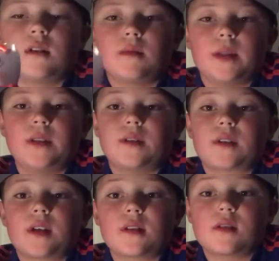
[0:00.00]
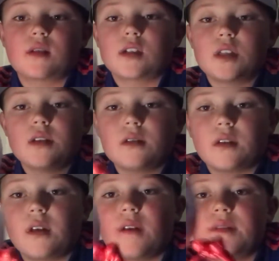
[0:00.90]
my little cousin, she
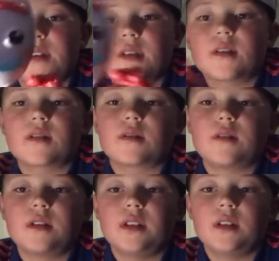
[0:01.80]
loves this toy.